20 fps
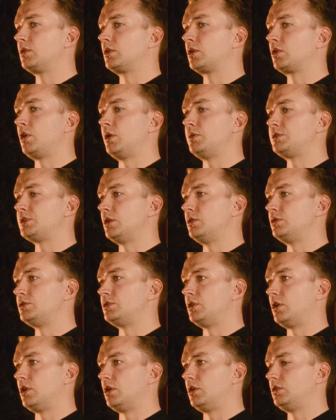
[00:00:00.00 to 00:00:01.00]
Crypto's
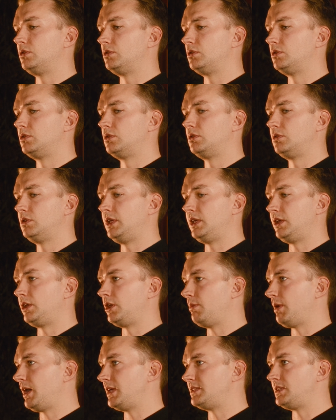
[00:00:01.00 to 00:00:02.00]
not
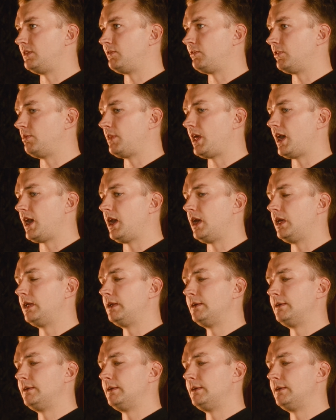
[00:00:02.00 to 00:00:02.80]
incubated from that.